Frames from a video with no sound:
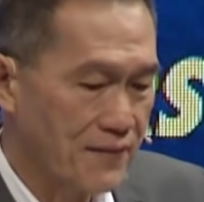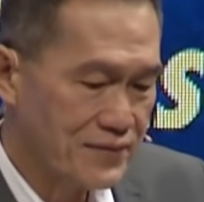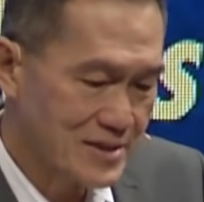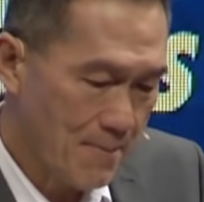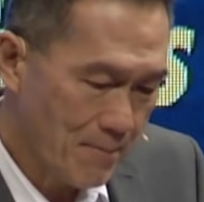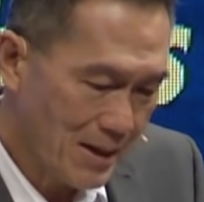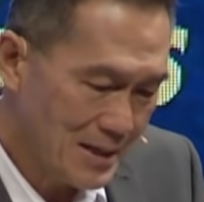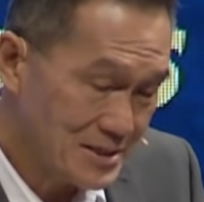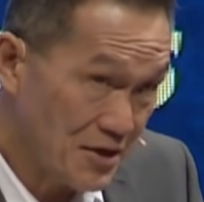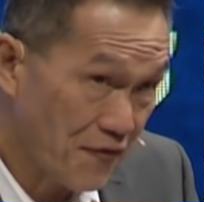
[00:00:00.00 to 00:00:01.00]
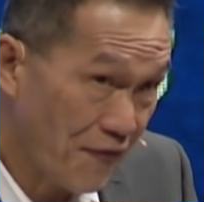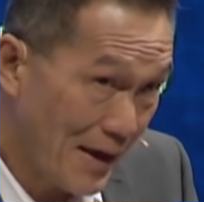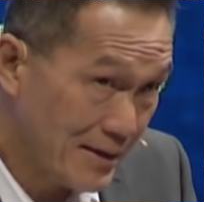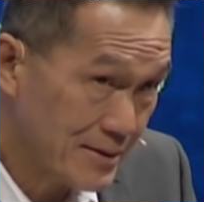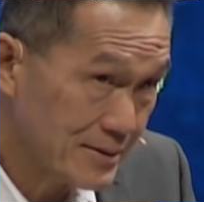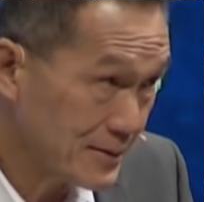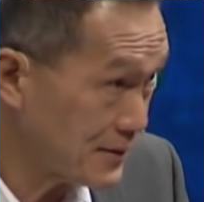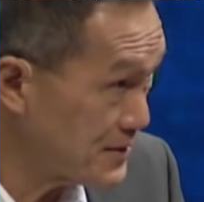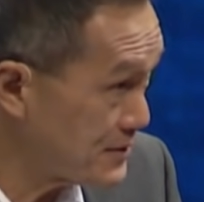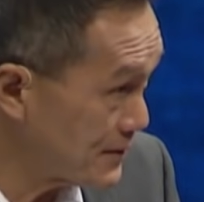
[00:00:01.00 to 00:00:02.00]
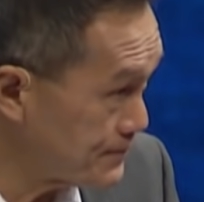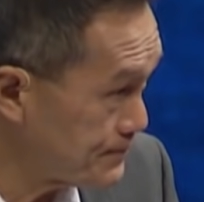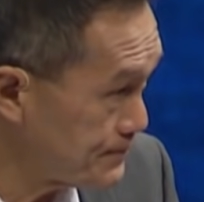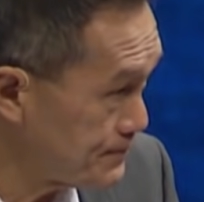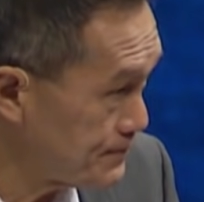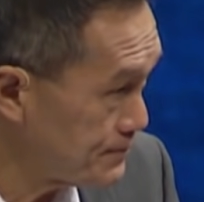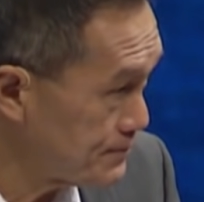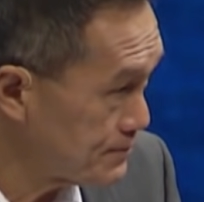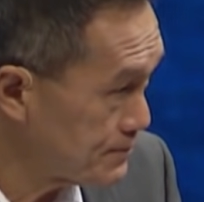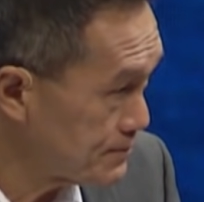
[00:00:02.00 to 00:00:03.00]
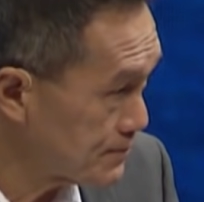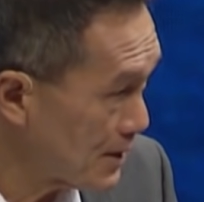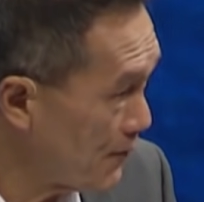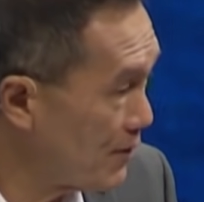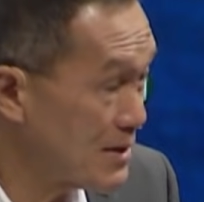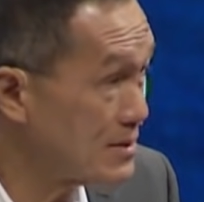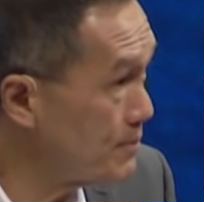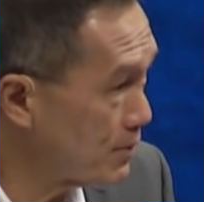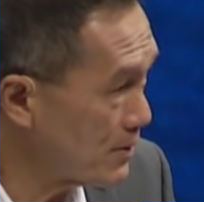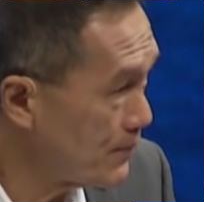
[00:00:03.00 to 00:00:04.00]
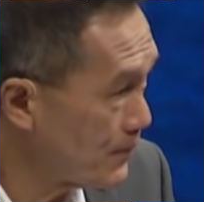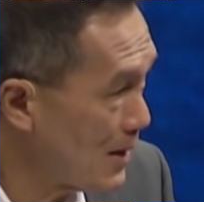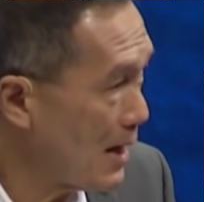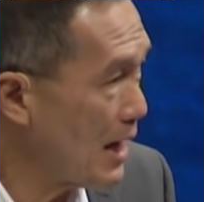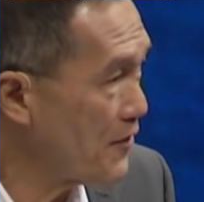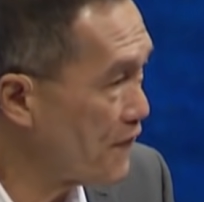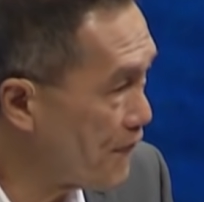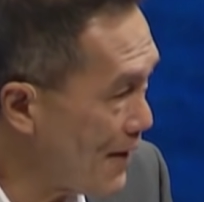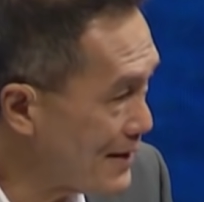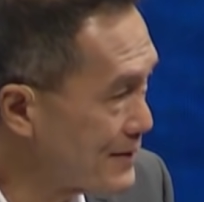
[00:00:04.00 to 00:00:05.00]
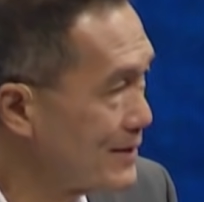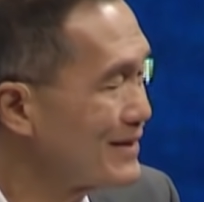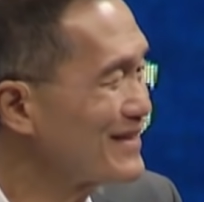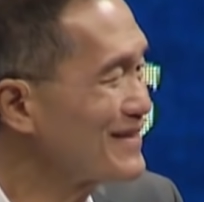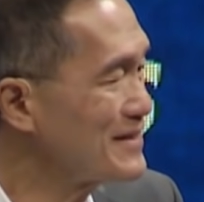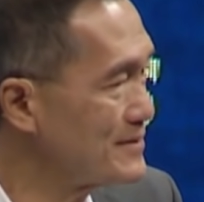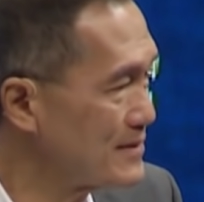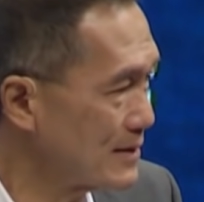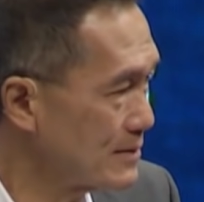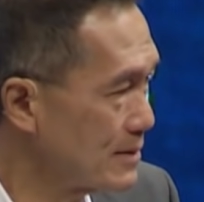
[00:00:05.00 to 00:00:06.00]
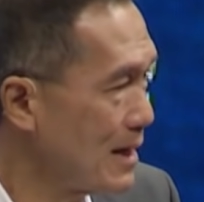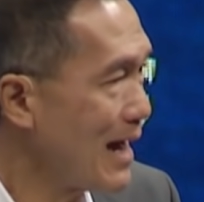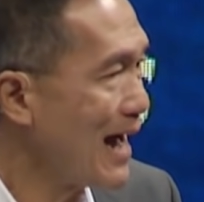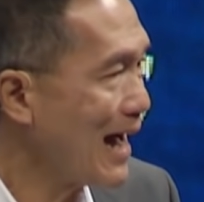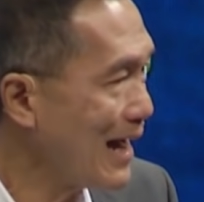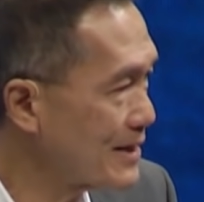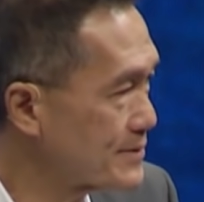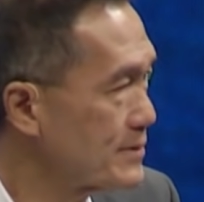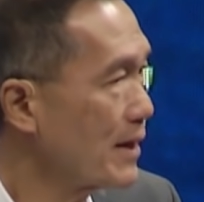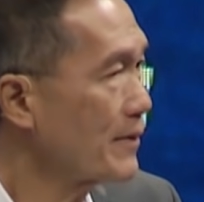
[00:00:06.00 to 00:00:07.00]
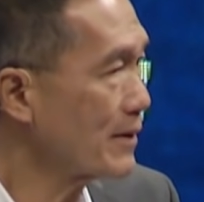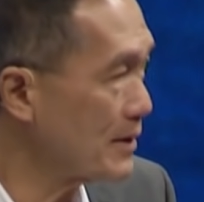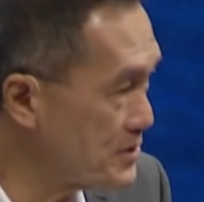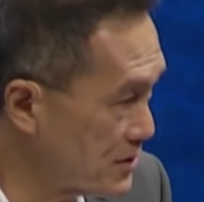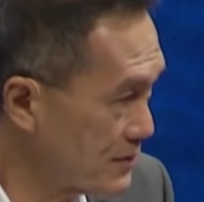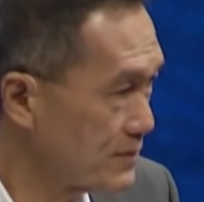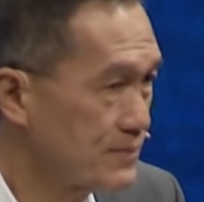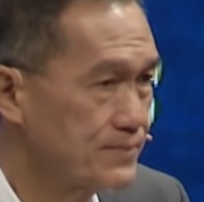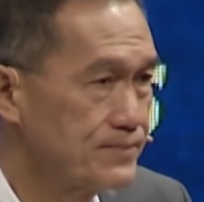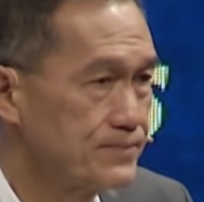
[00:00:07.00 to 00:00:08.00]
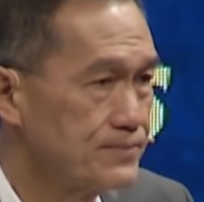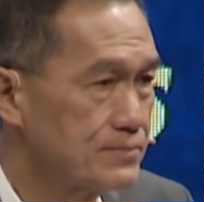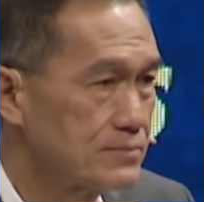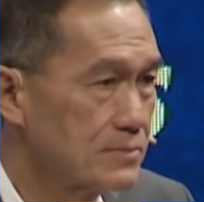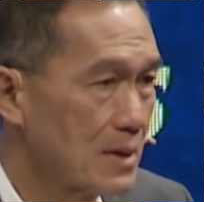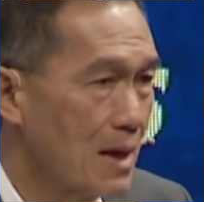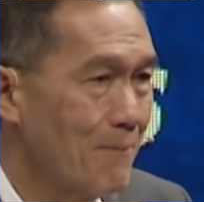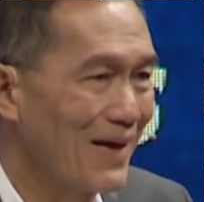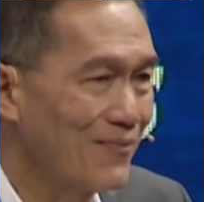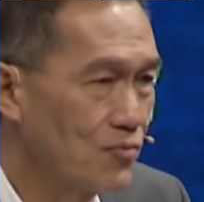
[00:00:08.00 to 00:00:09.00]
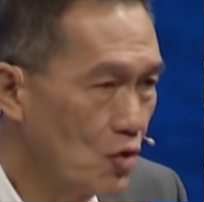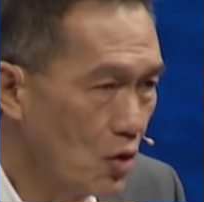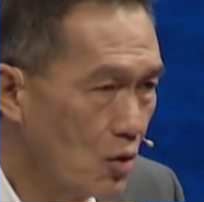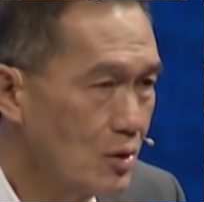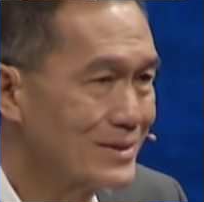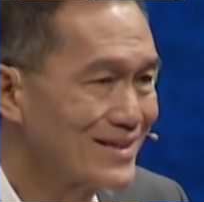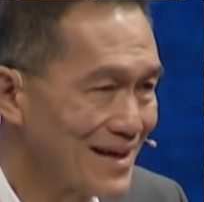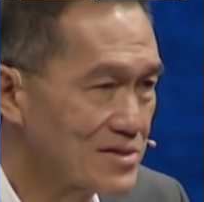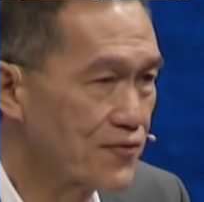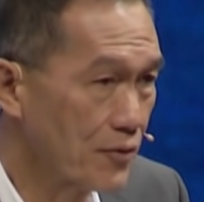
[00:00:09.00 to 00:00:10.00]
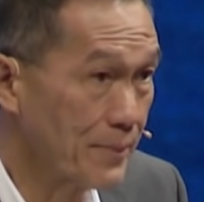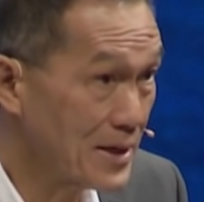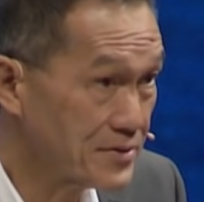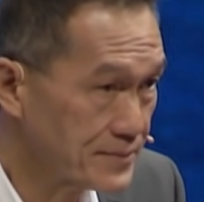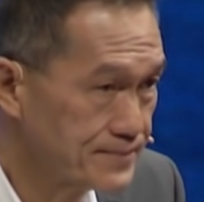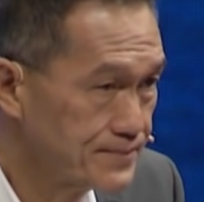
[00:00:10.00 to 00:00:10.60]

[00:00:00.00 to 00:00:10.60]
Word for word: if somebody is a fake Christian? Very simple. A fake Christian has religion, but no transformation.